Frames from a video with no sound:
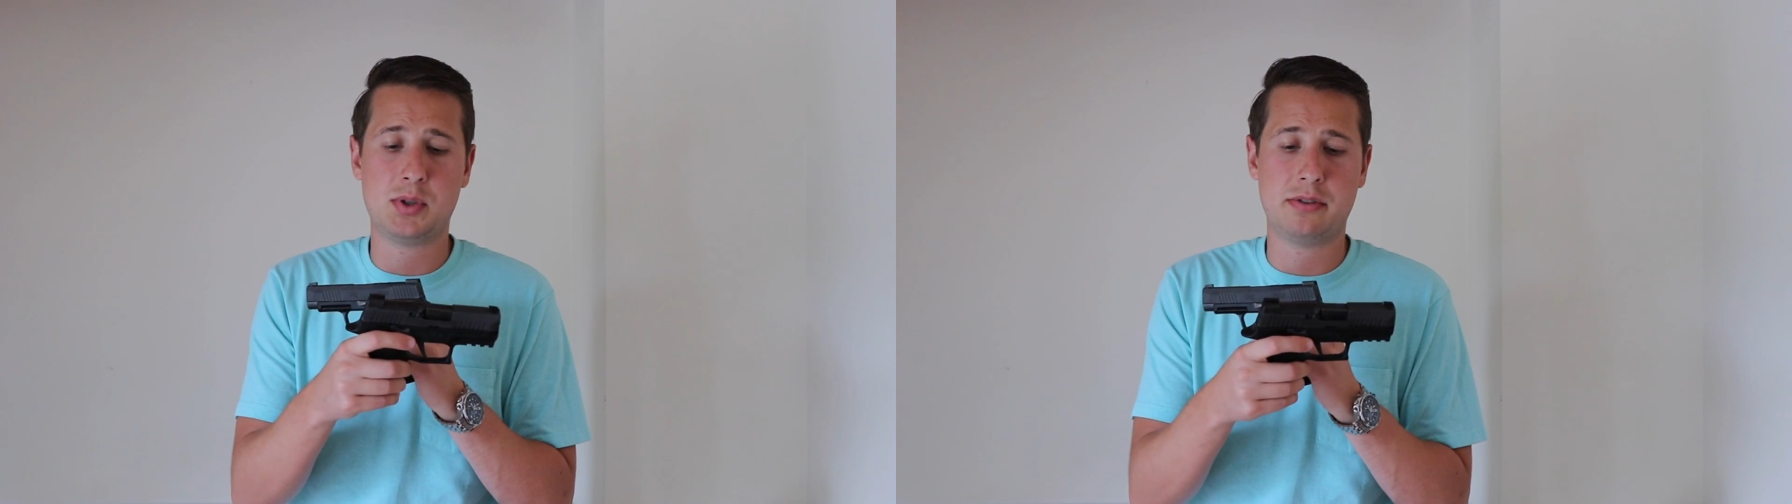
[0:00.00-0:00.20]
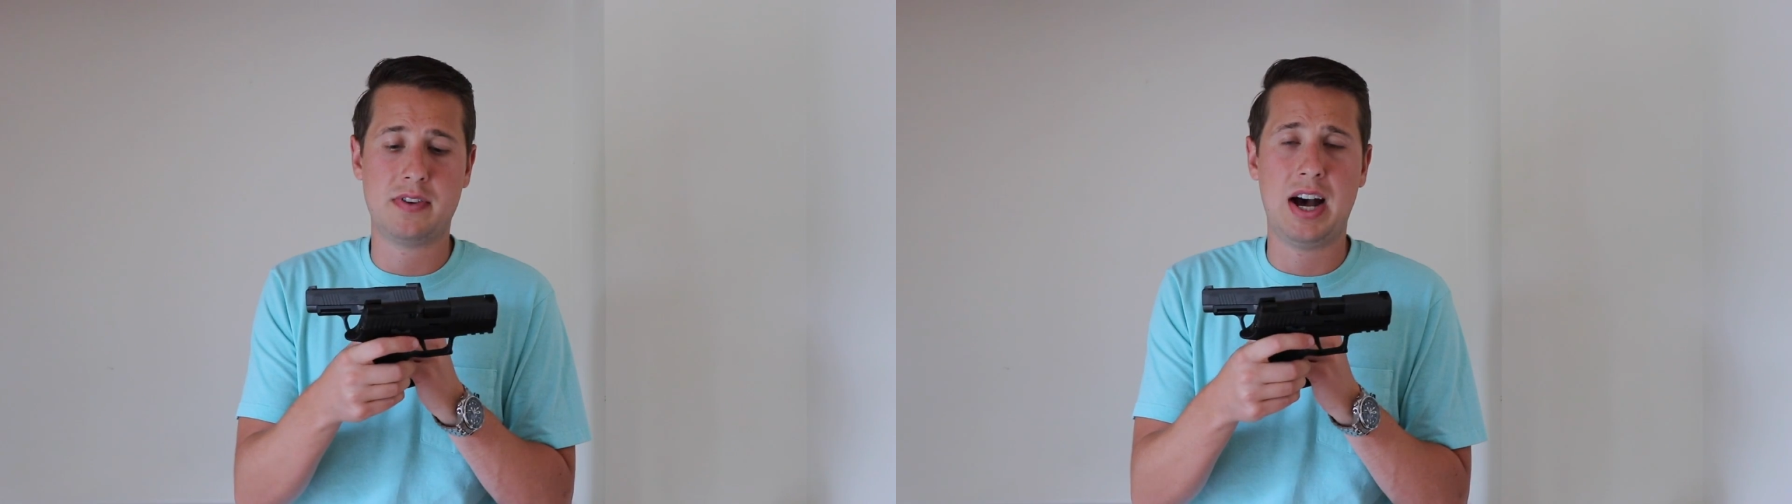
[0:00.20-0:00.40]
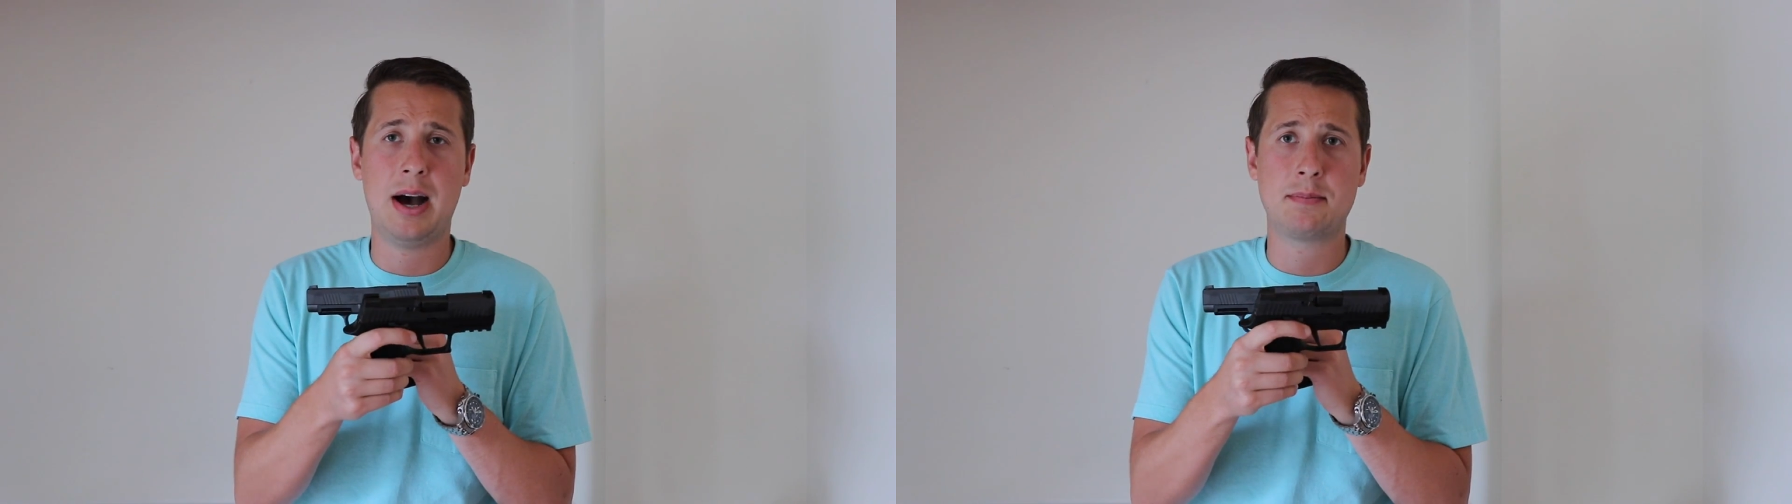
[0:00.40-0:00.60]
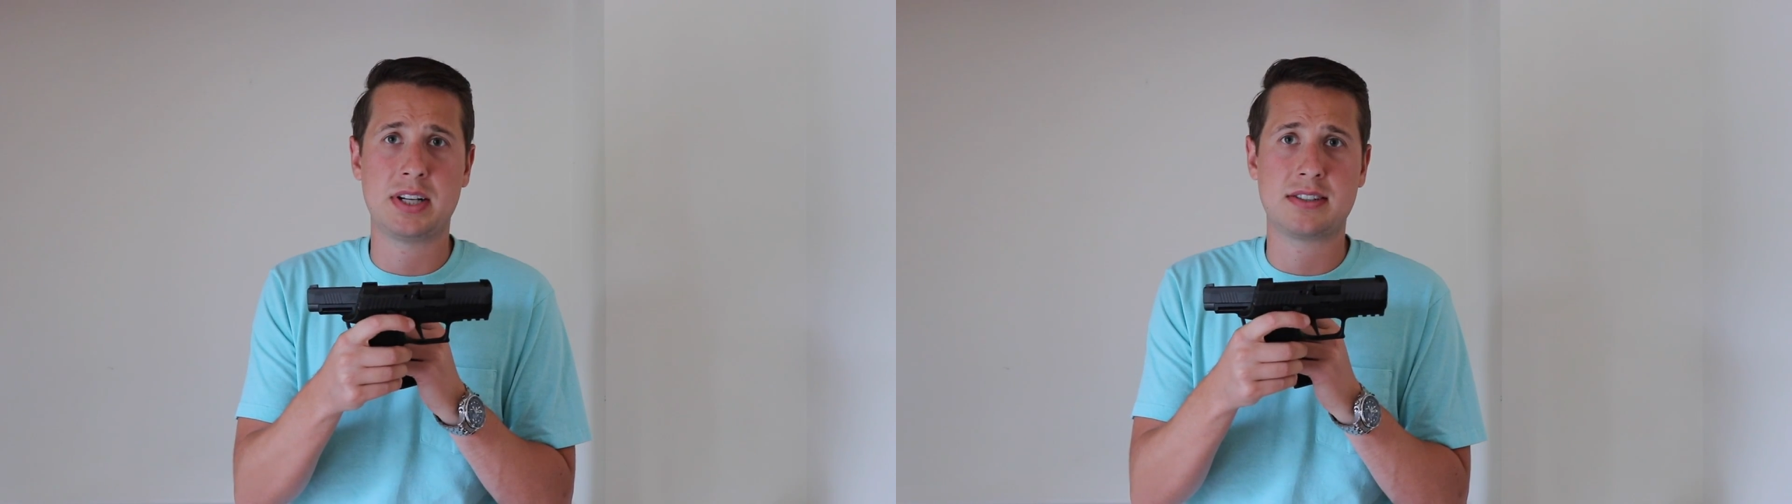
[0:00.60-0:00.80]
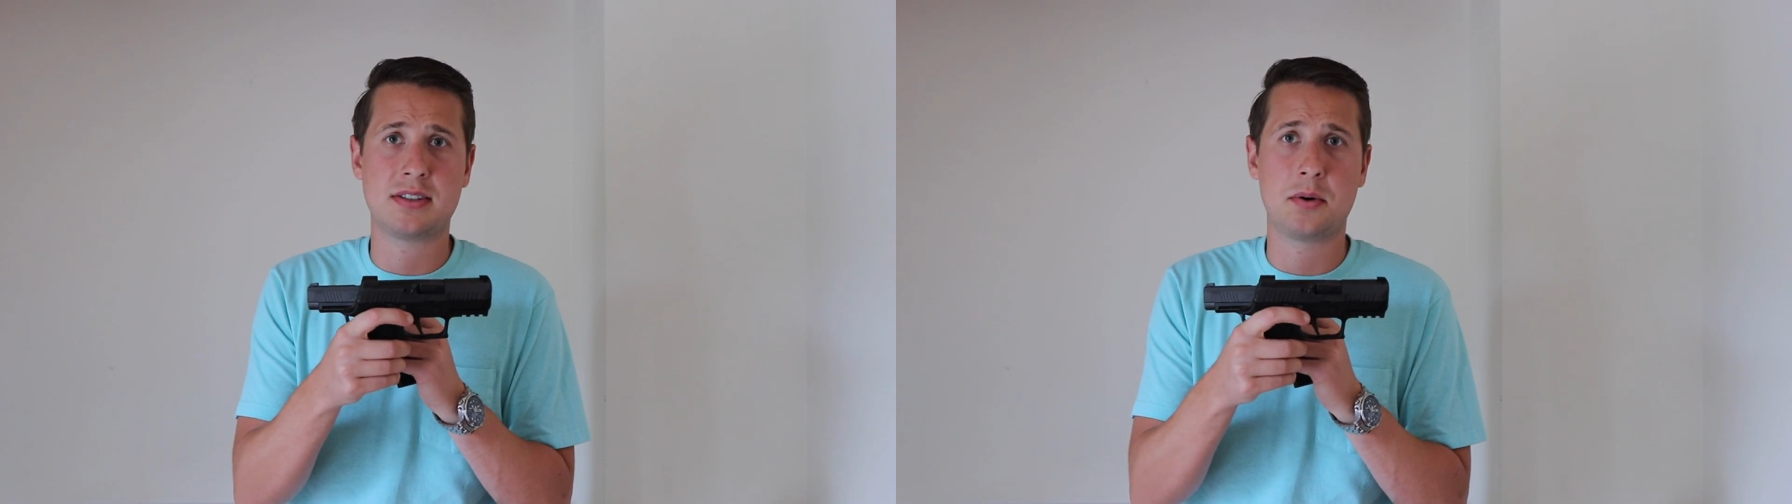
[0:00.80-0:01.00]
sort of
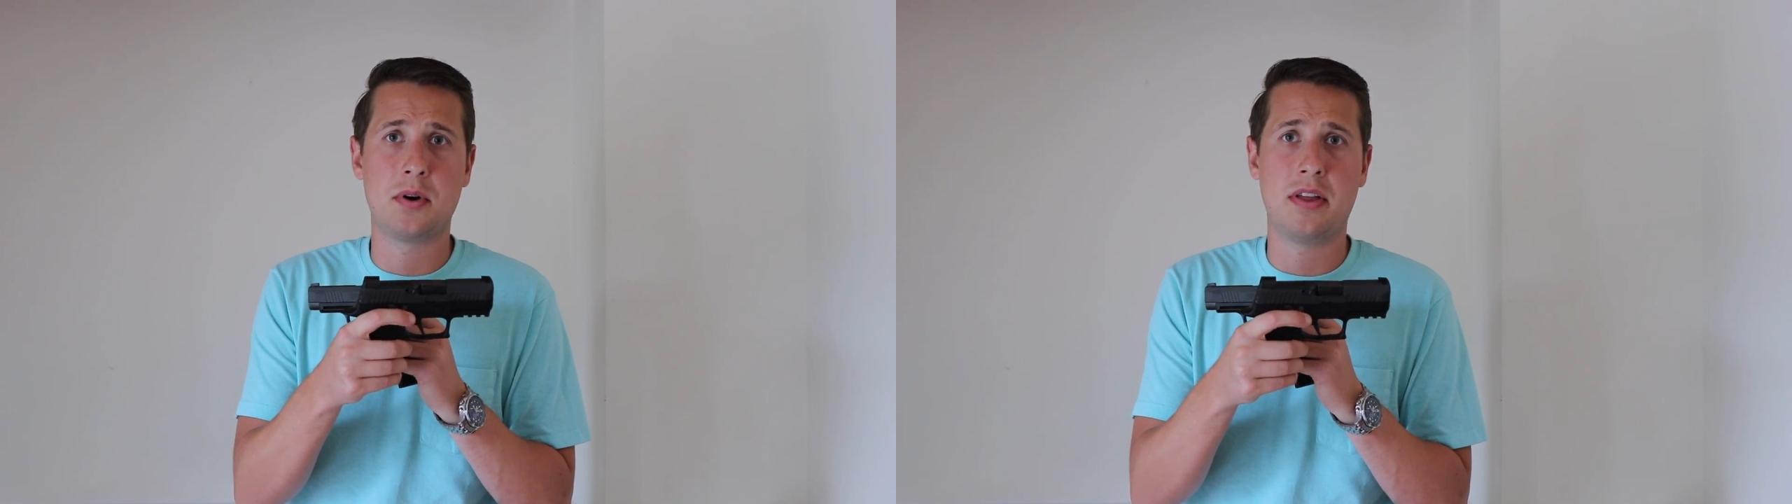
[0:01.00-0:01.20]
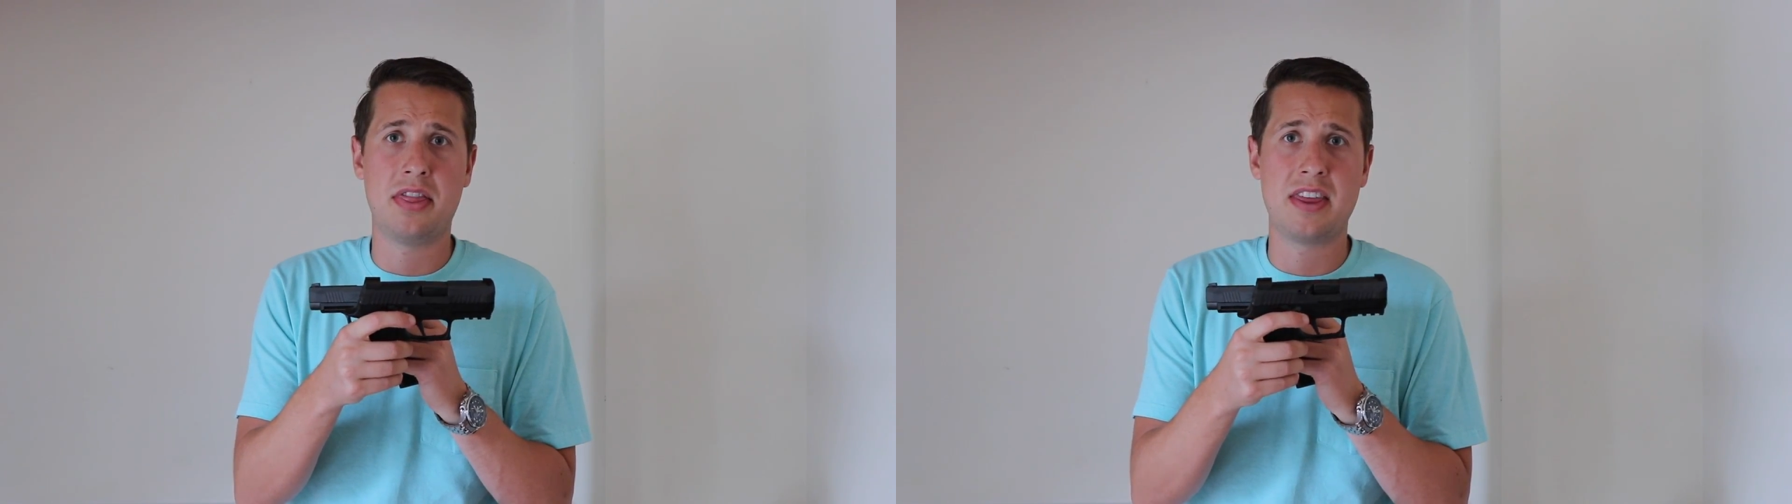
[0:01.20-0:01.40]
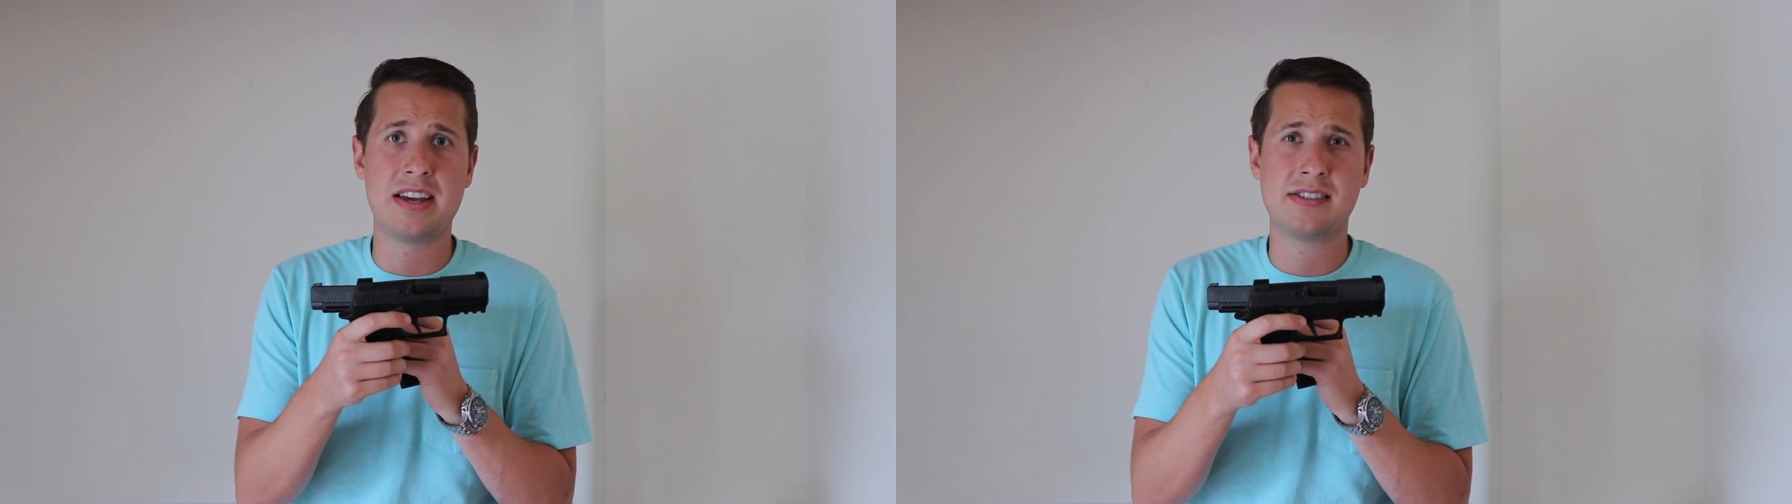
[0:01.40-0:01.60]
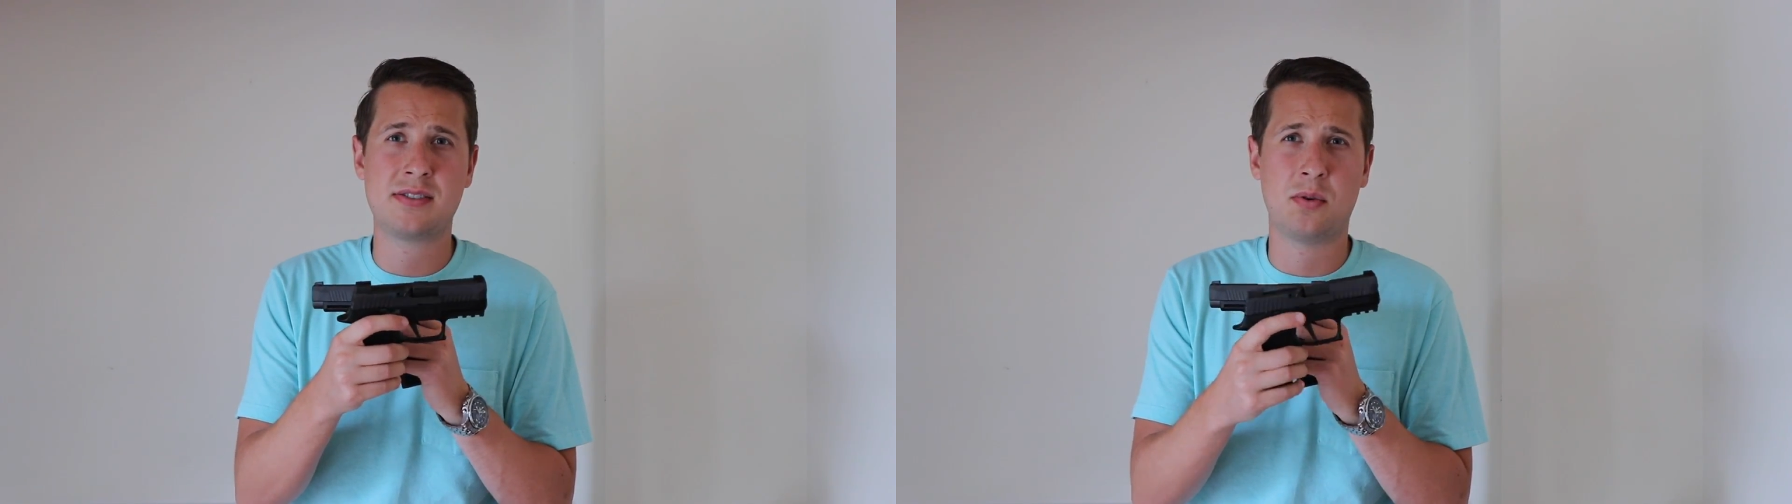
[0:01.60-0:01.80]
optic to go on this,